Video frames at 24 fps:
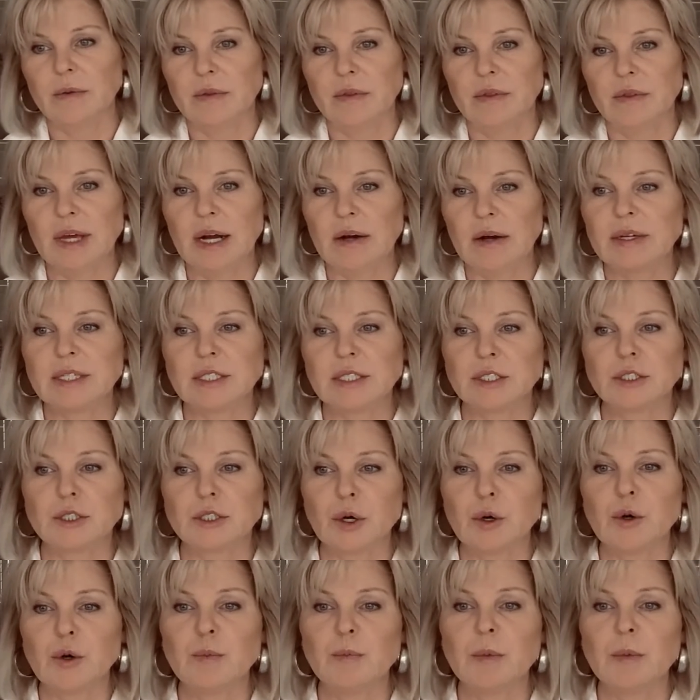there is
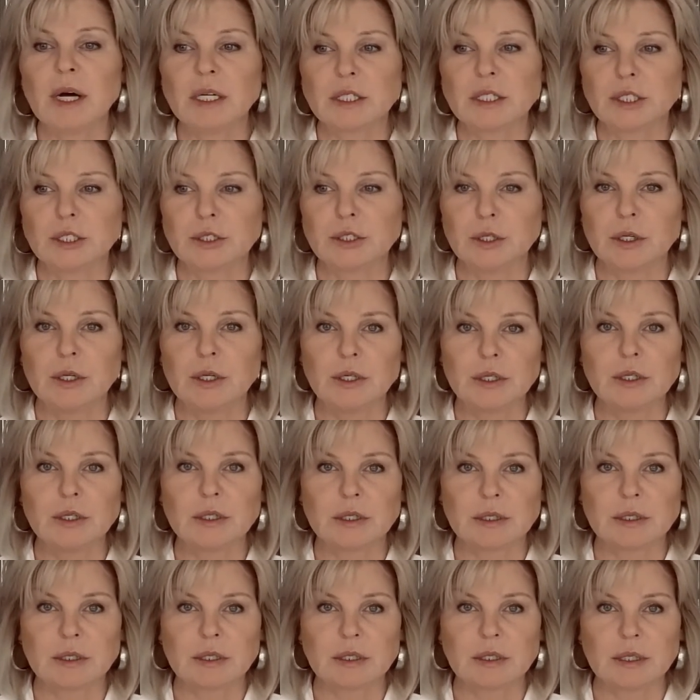so much to
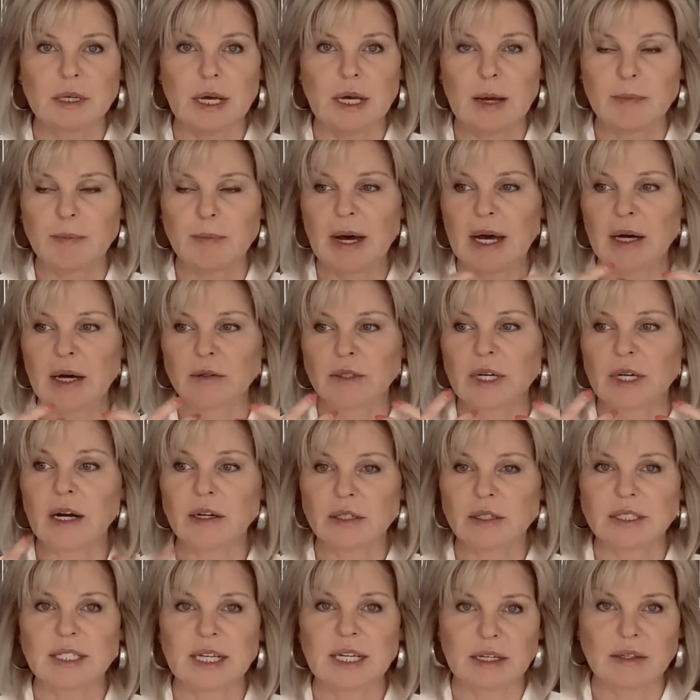learn about
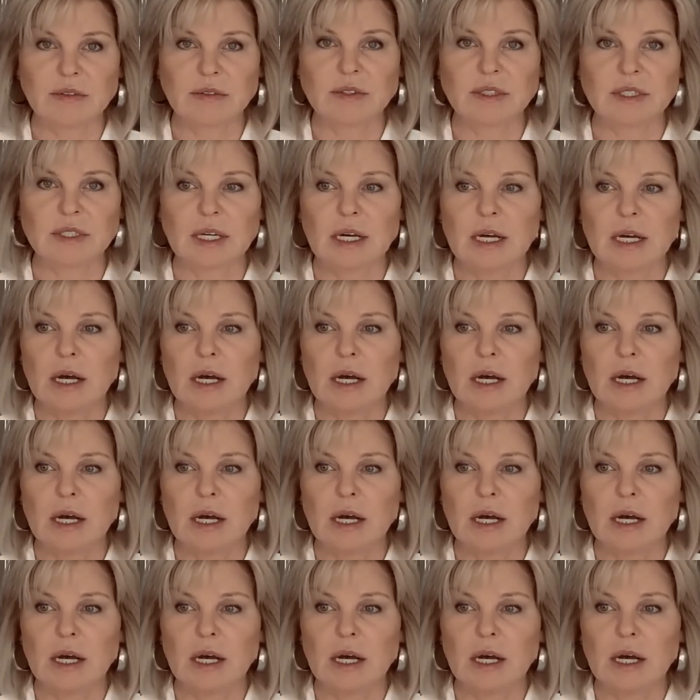ourselves,